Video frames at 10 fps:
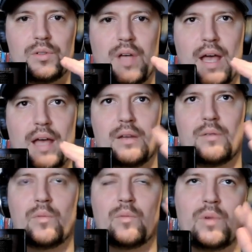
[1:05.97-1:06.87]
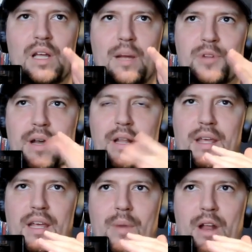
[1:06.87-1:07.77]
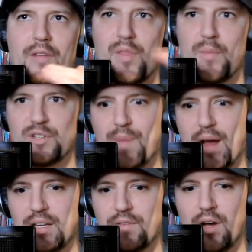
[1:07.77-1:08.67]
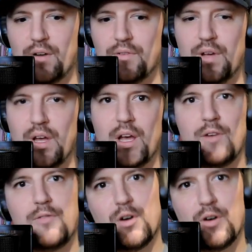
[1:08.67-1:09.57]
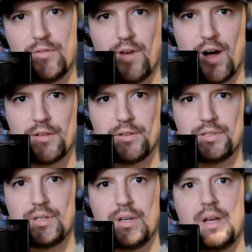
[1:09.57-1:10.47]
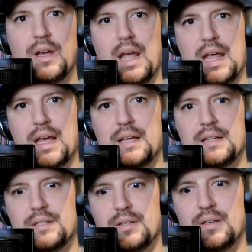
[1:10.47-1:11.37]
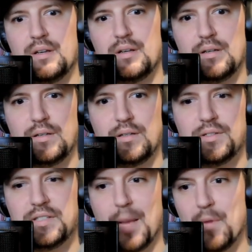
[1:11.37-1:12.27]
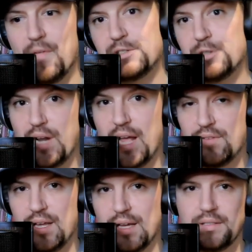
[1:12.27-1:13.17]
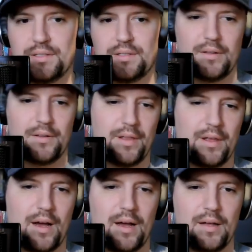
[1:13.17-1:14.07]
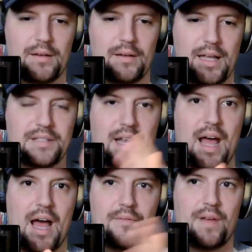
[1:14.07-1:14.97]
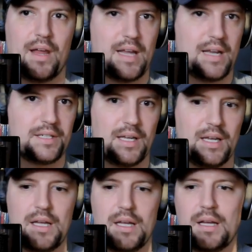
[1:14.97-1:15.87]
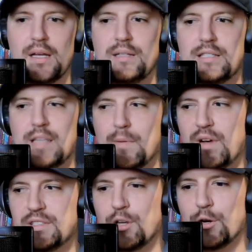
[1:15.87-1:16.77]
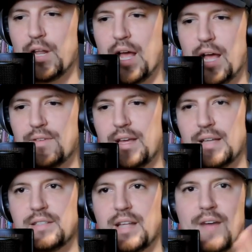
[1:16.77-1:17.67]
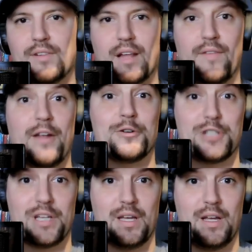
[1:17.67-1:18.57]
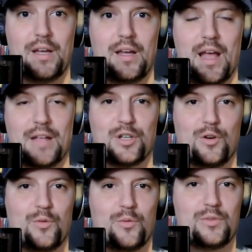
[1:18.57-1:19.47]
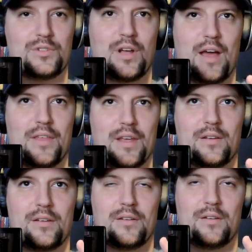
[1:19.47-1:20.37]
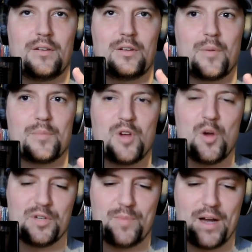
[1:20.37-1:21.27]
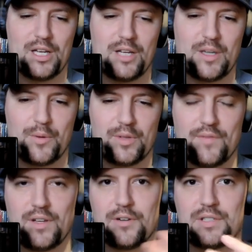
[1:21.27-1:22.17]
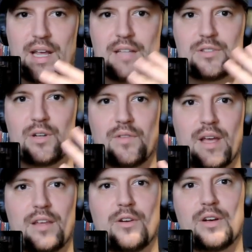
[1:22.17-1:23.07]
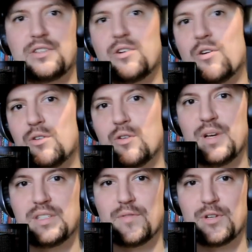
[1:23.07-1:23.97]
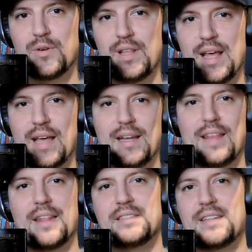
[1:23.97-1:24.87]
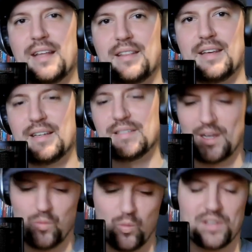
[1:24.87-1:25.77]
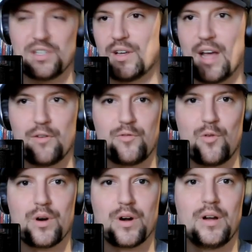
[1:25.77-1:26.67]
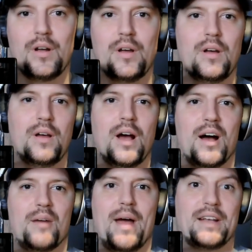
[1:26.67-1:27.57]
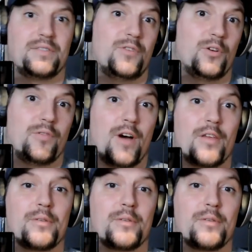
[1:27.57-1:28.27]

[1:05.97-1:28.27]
And really, I'm trying to think about it from the perspective of feel good fathers. And some of us are going to have kids, uh, kids that have ADHD. Some of us are going to have kids that have a lot of energy. And so I think from two perspectives, I would love to understand sort of like your historical reason for doing that. And then the second thing is like what to look out for um, as a feel good father.